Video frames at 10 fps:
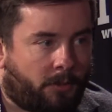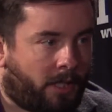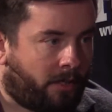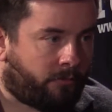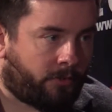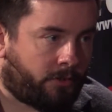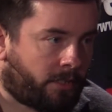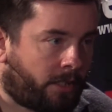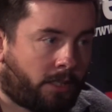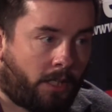We have a
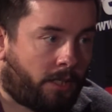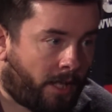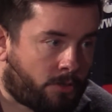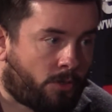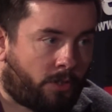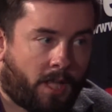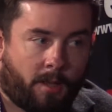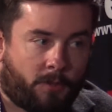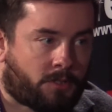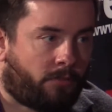dedicated Android
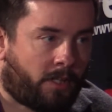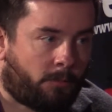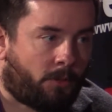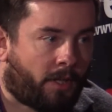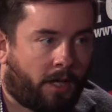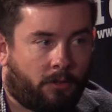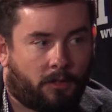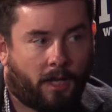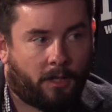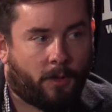app that's available now.
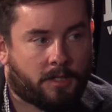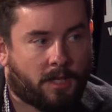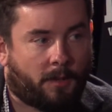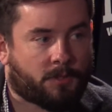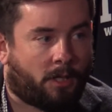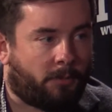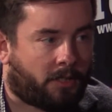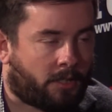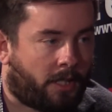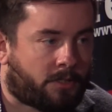iOS app's coming
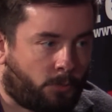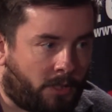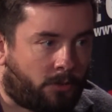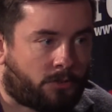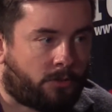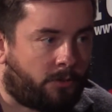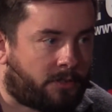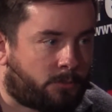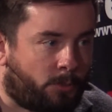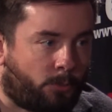in the next week or two.
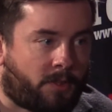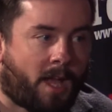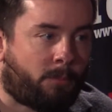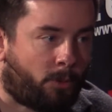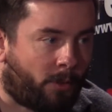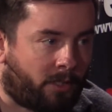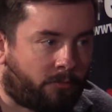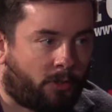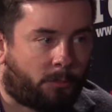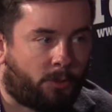It's with Apple waiting
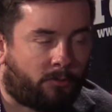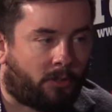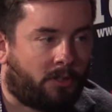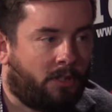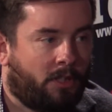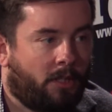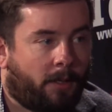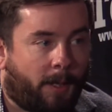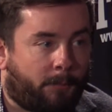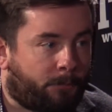for approval.
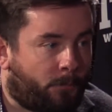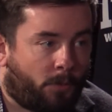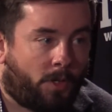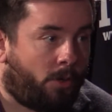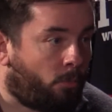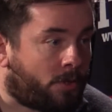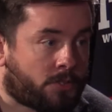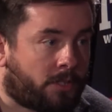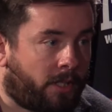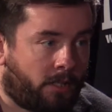Um,
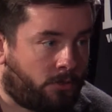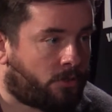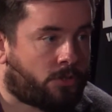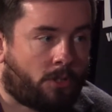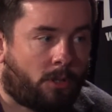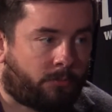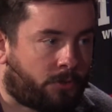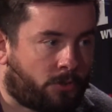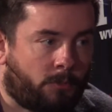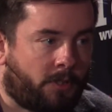once a day, you just stop
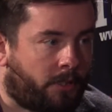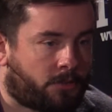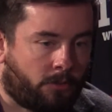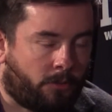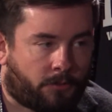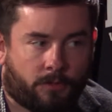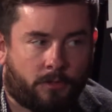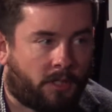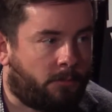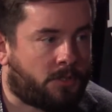for two minutes. You look
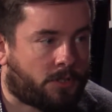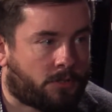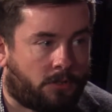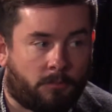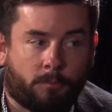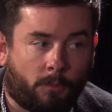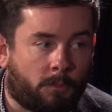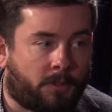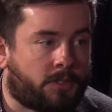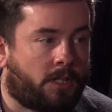through the images that you've
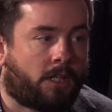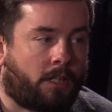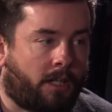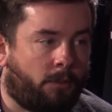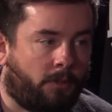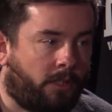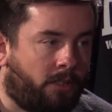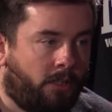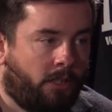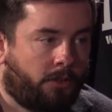probably taken anyway.
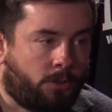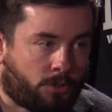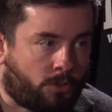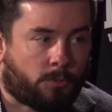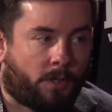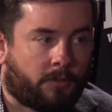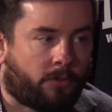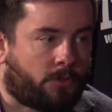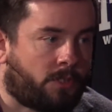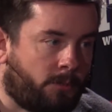You choose one of
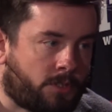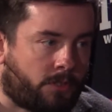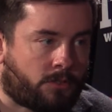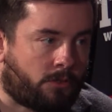those images.